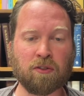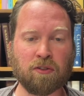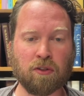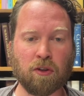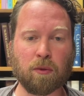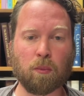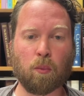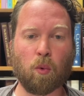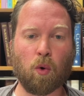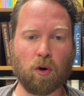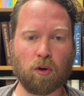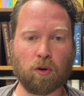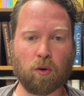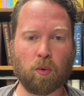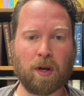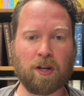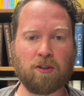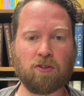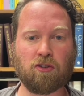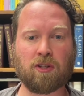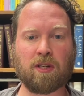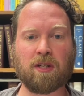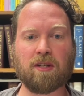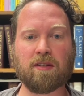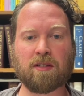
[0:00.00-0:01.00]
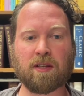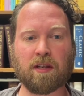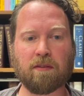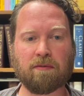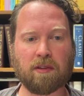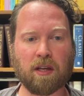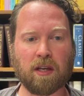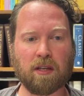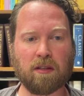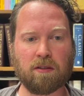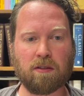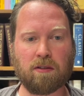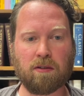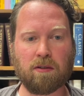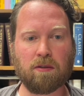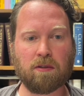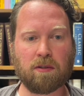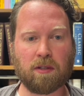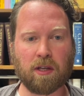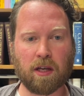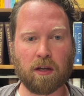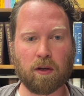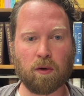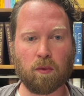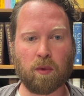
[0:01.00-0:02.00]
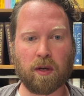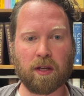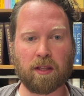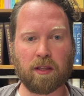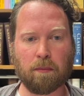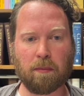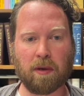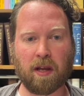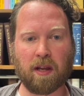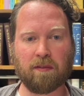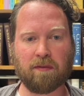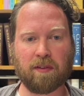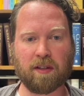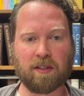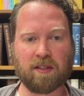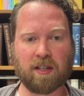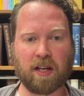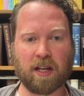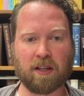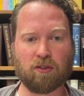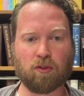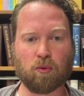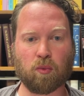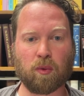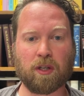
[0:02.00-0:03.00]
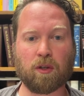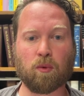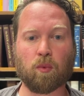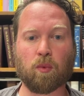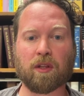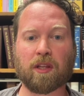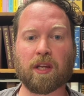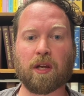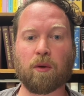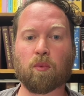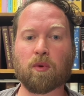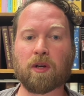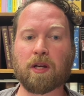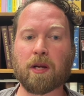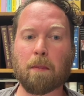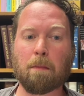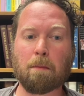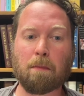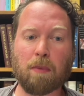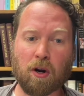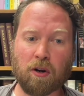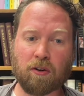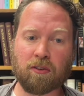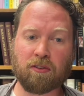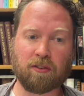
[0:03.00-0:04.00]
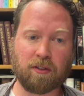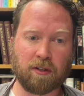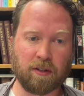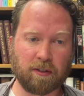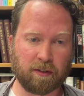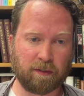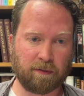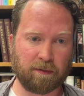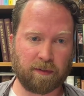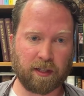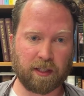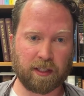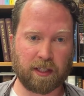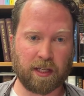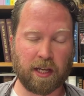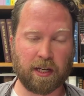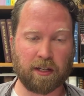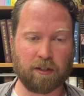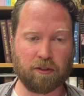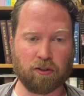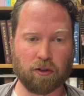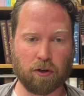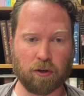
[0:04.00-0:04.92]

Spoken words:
So the moral question is, if they do take away the benefits next week, will they reimburse disaffiliating